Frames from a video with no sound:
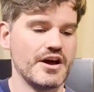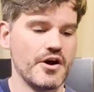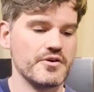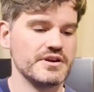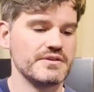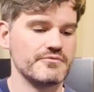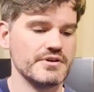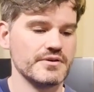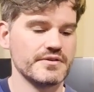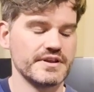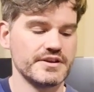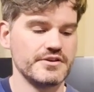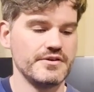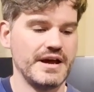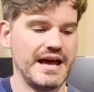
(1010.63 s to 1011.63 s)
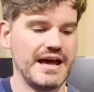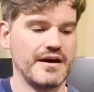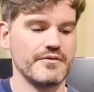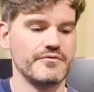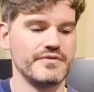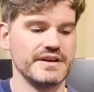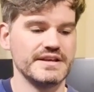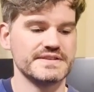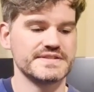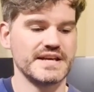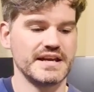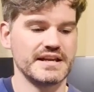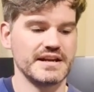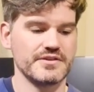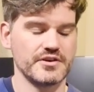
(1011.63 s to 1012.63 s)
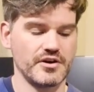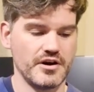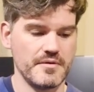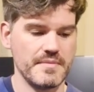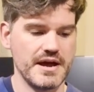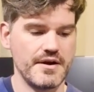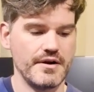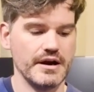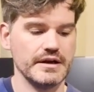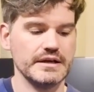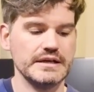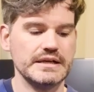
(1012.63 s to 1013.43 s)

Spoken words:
only real thing you have is taking out the Chimera.